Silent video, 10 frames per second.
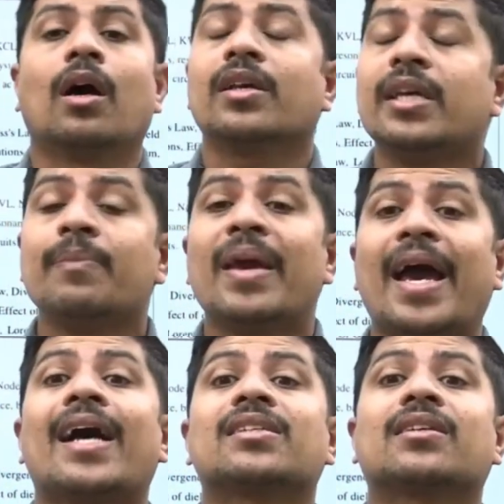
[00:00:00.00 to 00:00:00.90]
he may
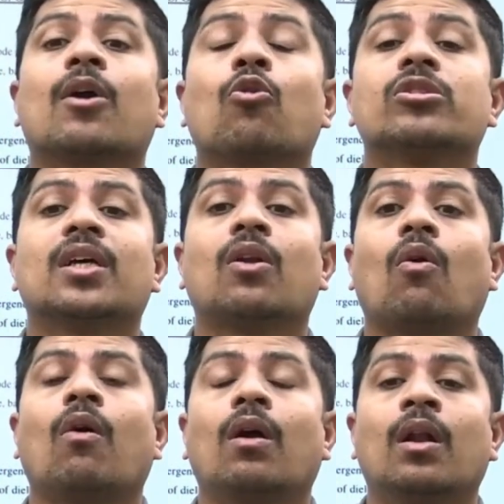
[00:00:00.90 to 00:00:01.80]
ask a question
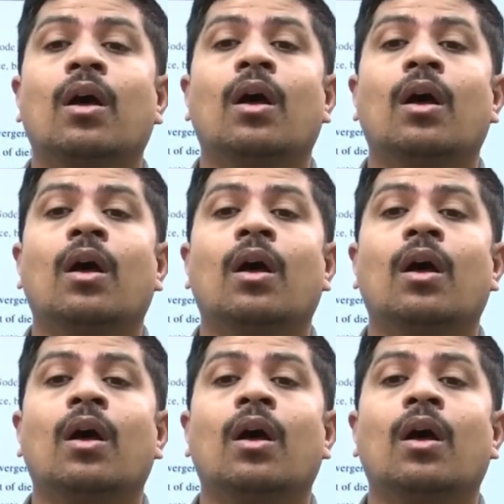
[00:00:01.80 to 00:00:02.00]
on